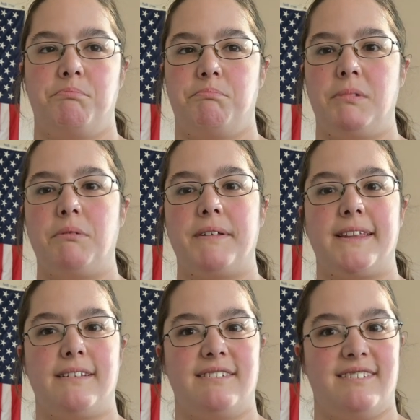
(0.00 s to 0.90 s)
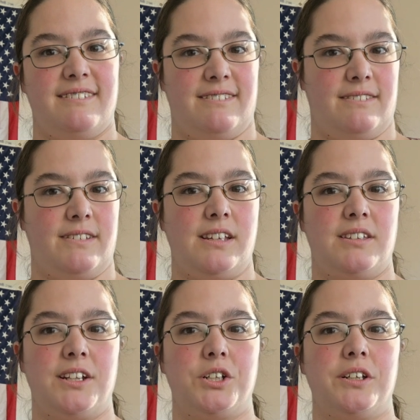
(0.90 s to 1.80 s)
be with it,
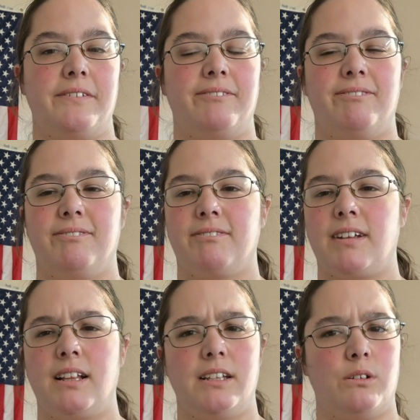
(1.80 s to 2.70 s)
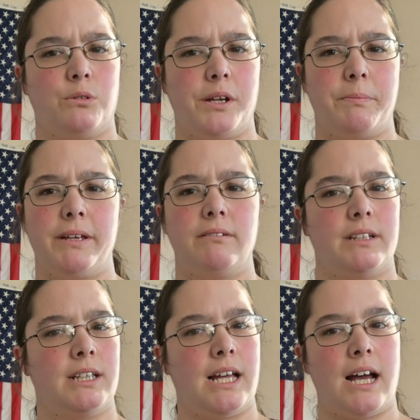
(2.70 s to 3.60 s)
essentially. A little creepy, a
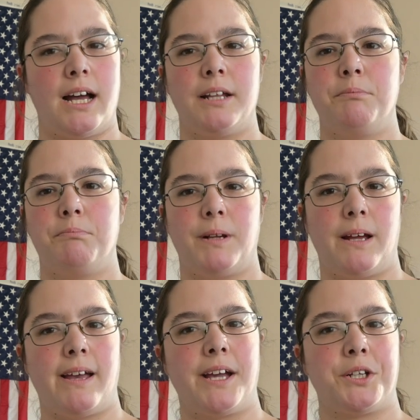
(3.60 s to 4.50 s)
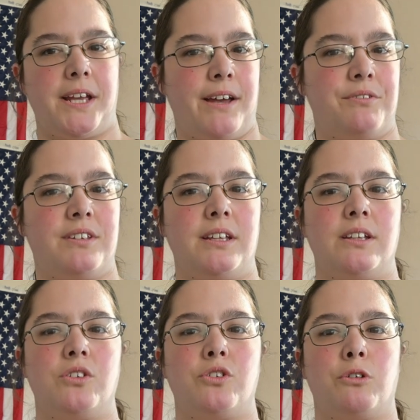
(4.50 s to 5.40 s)
little odd, but I actually have seen
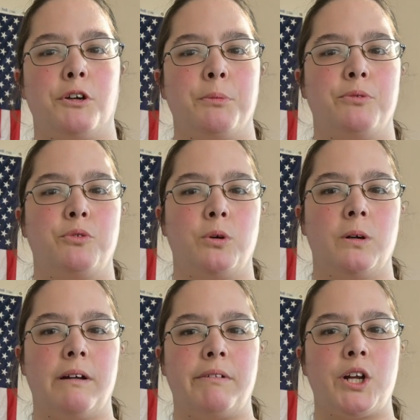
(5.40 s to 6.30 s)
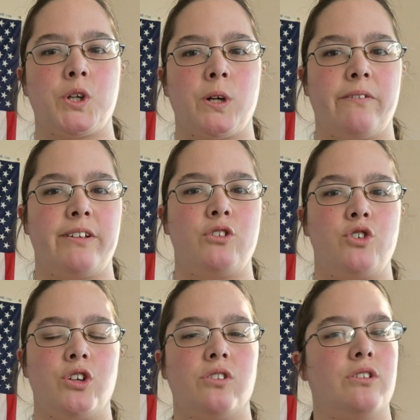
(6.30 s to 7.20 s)
this story before. I'm not sure if it's
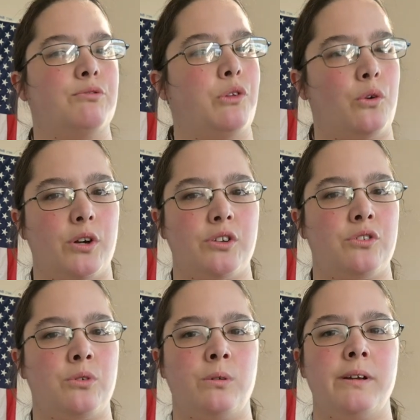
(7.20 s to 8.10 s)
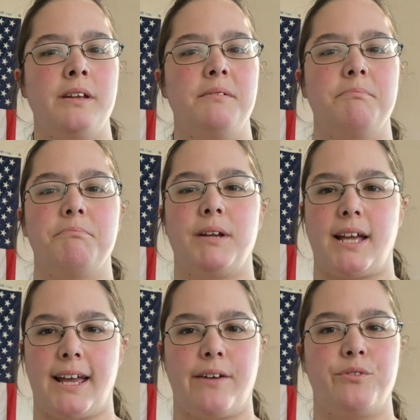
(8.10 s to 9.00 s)
just a Florida story, but I
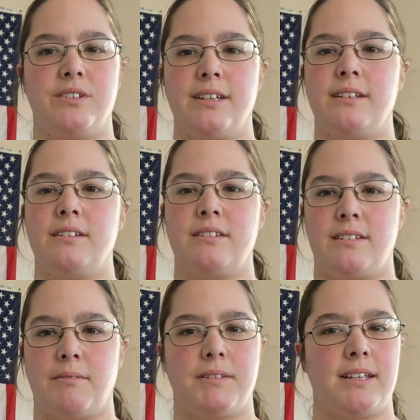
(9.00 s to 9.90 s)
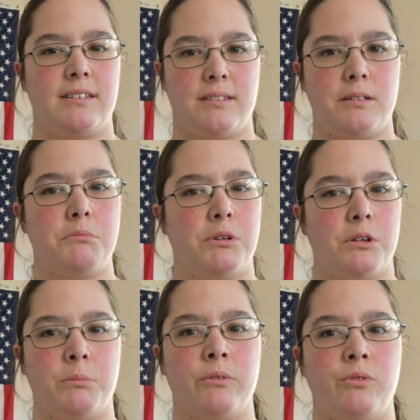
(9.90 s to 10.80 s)
have seen something
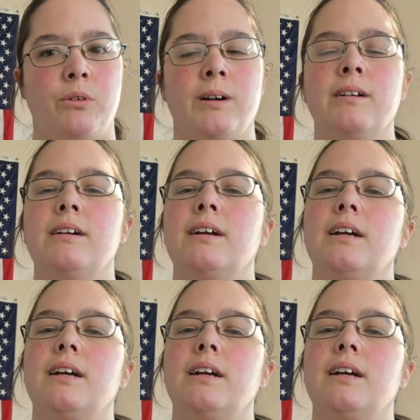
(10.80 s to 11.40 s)
similar before.